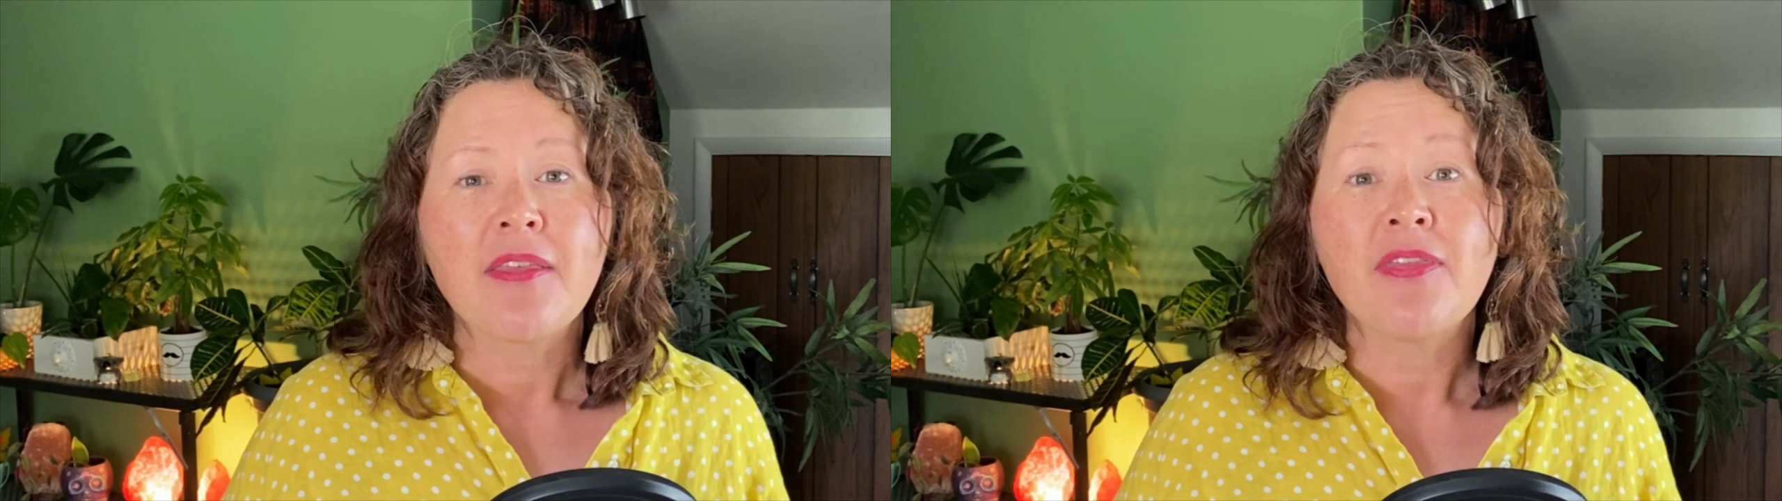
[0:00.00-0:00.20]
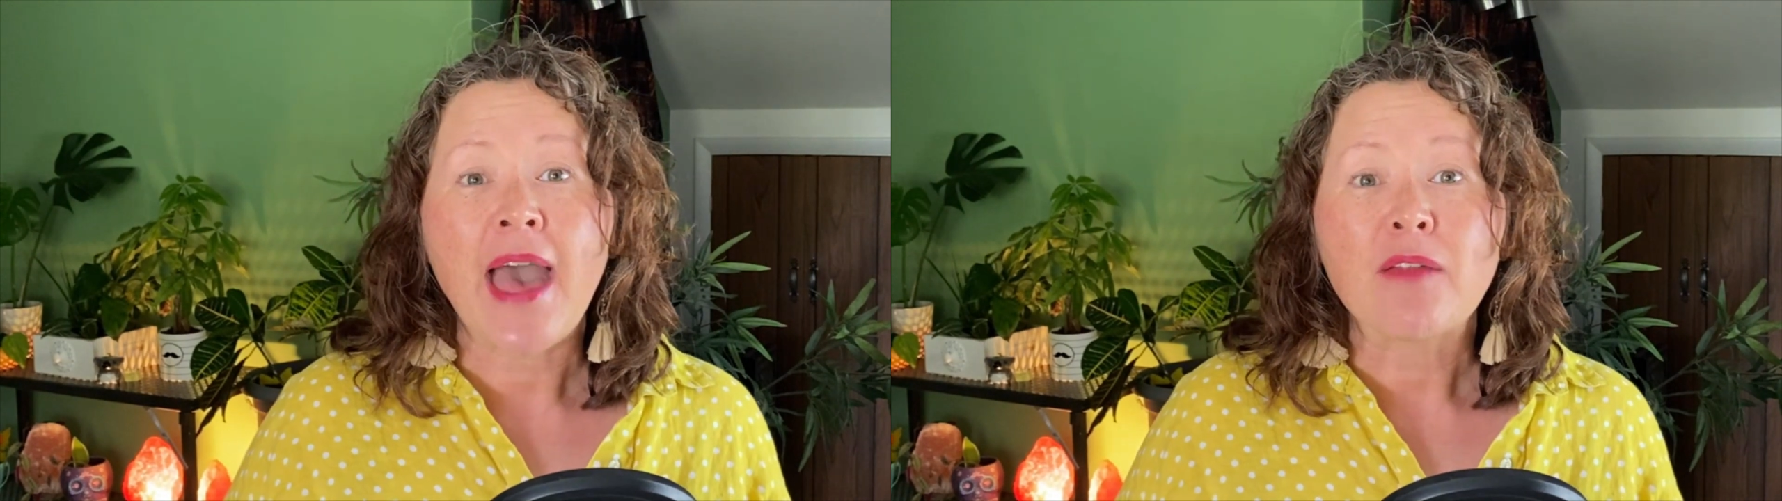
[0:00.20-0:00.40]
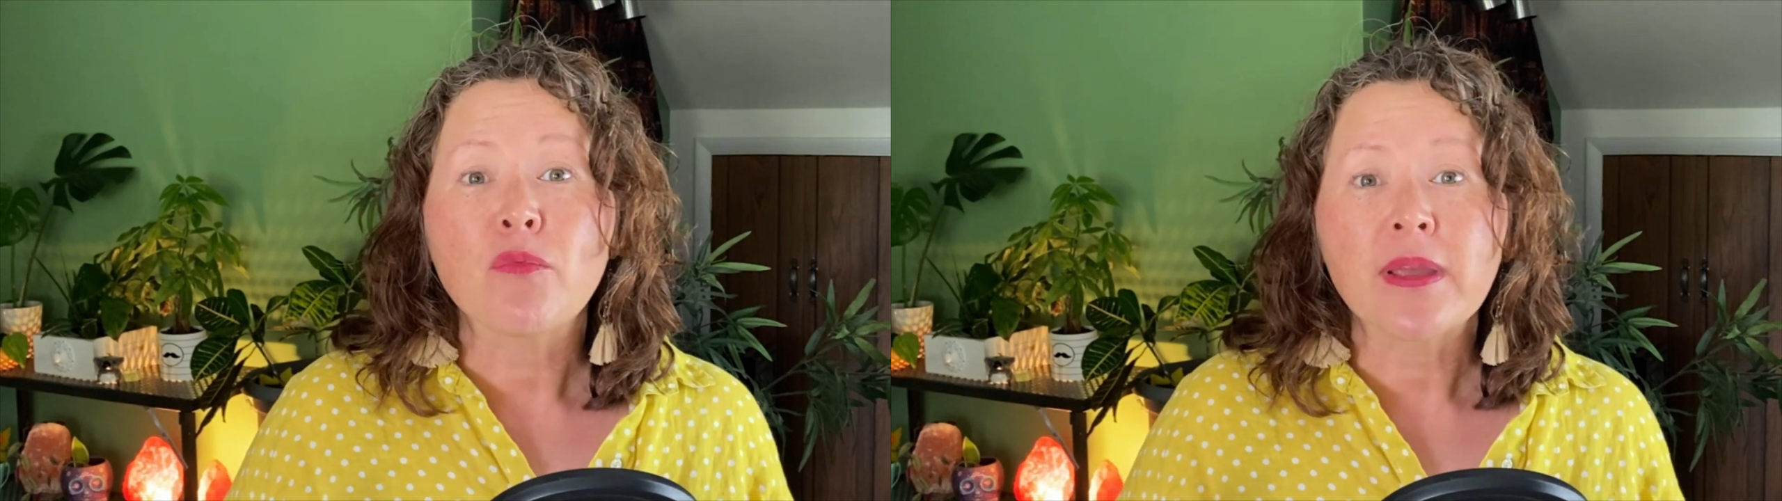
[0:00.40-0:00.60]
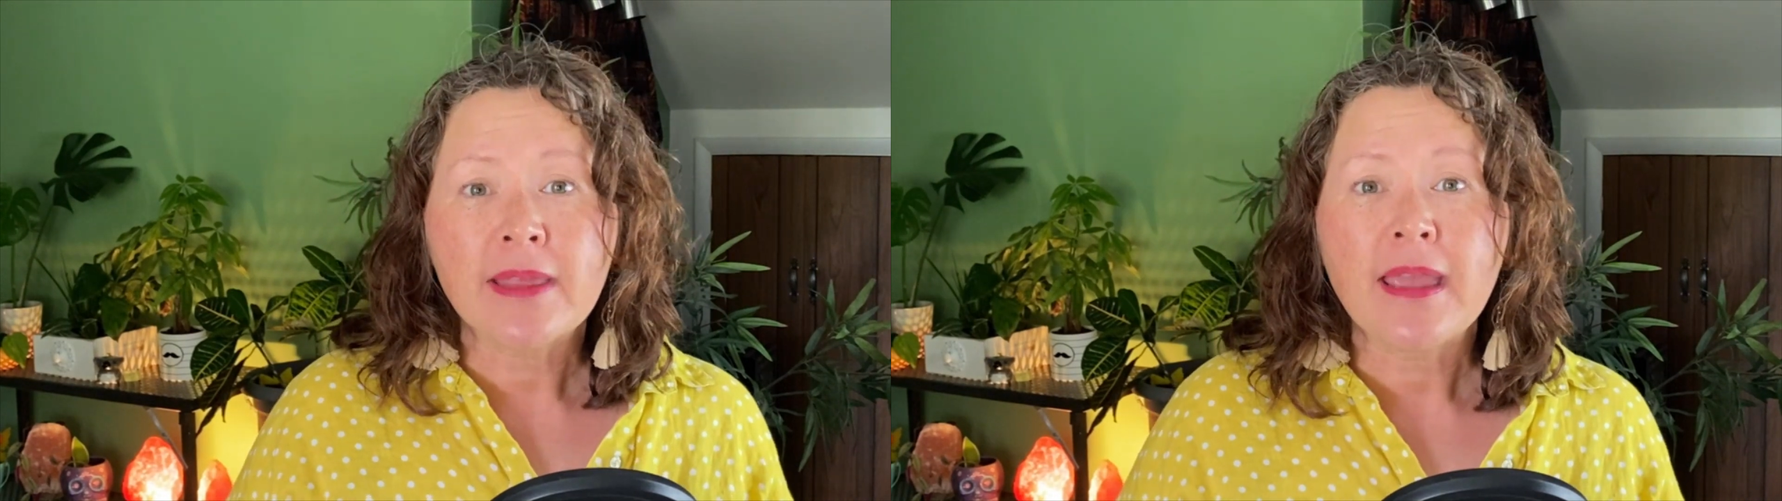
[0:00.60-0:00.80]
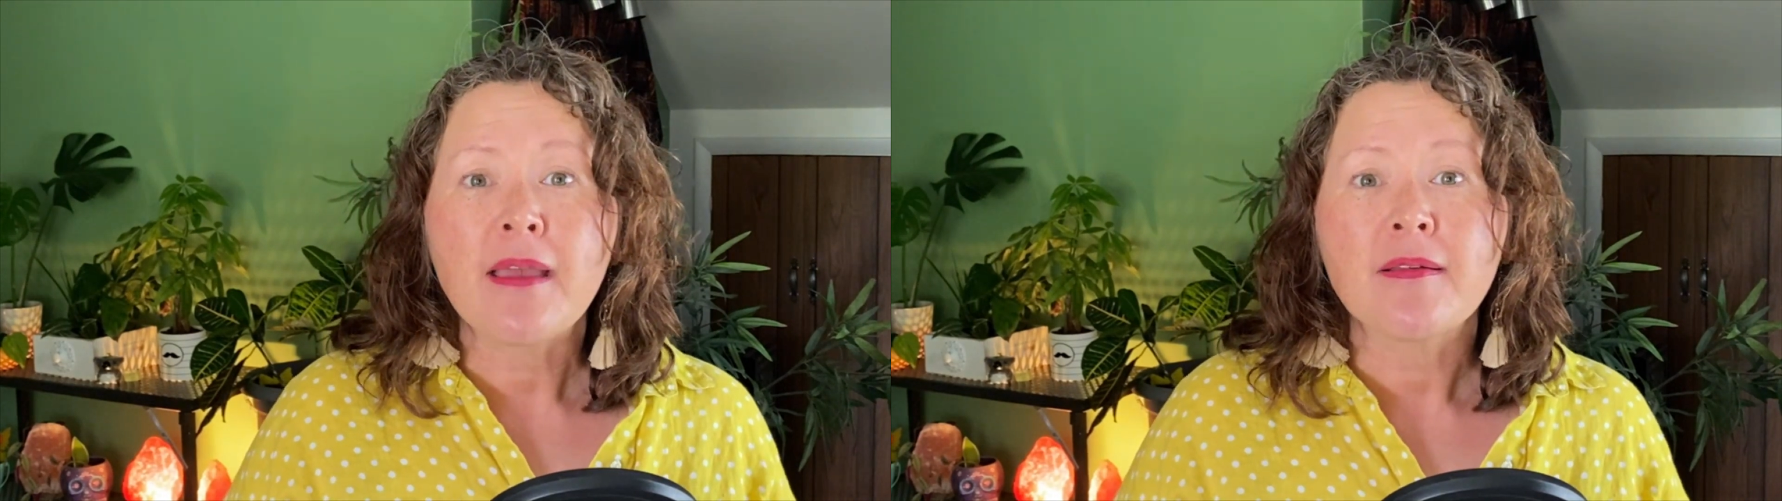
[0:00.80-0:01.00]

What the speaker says: that really